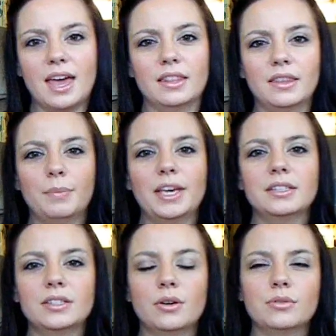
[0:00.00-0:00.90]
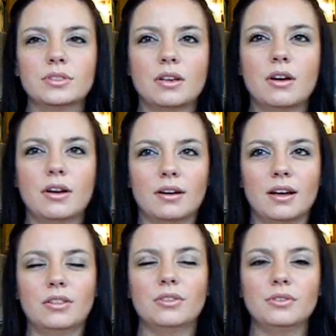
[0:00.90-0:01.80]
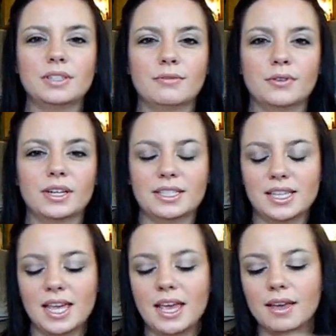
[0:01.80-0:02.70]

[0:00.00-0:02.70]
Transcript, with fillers: the end. The base notes are a little different,